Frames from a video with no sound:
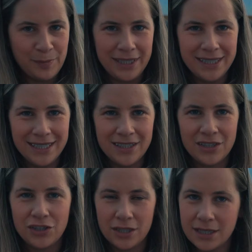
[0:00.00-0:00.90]

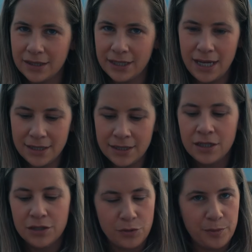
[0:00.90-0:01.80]
planted, just like that.
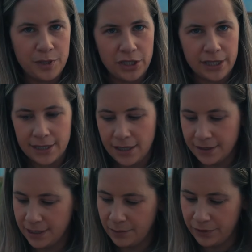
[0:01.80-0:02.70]
So we'll be doing the exact
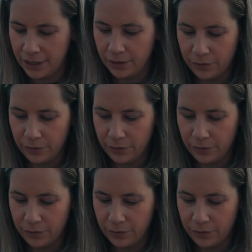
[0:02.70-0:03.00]
same thing